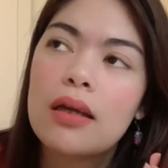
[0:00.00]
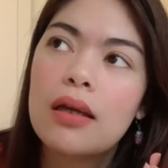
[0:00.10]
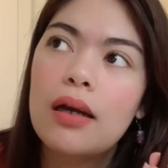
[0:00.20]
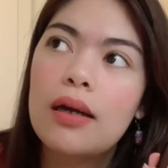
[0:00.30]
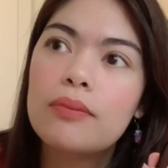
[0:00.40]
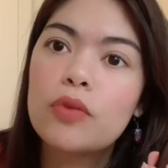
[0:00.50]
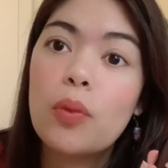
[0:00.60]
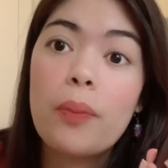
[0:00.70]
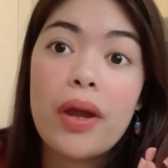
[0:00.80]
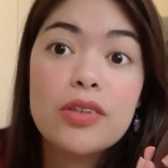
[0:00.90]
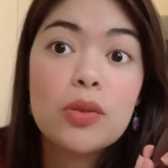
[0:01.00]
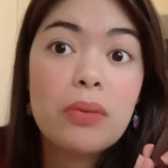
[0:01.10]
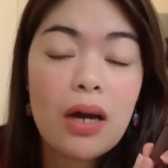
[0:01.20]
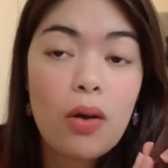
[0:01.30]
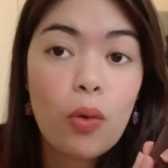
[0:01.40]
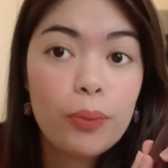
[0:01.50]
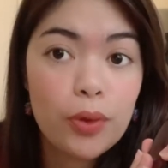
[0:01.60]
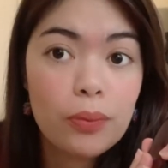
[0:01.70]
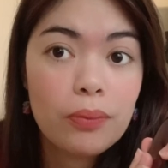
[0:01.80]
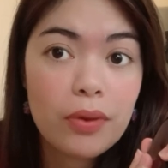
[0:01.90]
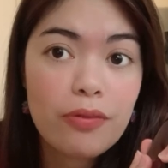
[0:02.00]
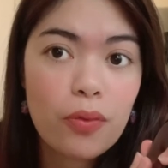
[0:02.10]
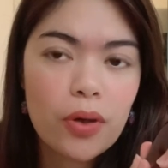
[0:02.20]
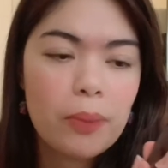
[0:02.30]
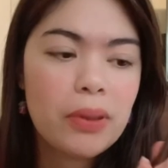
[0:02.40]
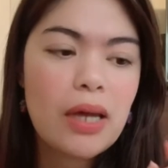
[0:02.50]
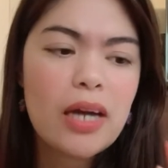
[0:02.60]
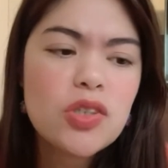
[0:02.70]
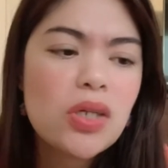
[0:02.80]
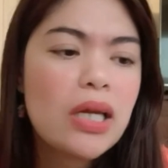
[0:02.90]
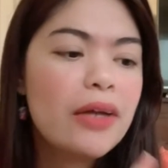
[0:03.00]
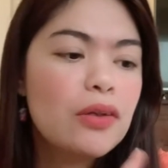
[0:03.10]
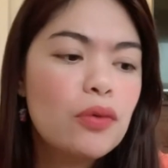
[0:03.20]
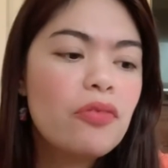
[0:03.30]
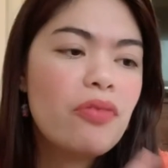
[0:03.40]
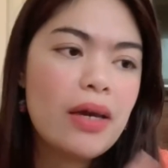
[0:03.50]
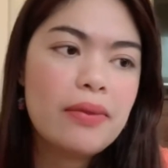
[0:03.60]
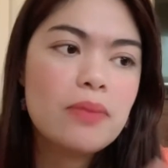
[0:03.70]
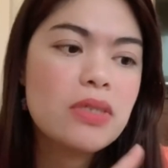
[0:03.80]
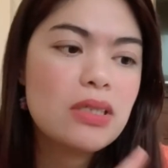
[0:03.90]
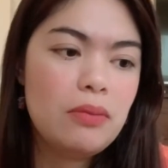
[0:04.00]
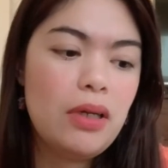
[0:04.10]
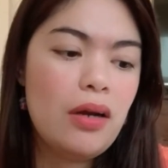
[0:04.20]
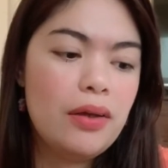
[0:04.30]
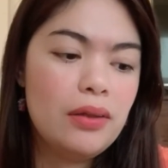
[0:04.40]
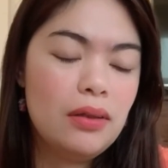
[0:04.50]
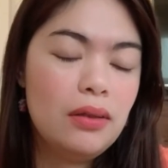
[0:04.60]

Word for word: um, compared to black opium before, but actually I don't find them similar.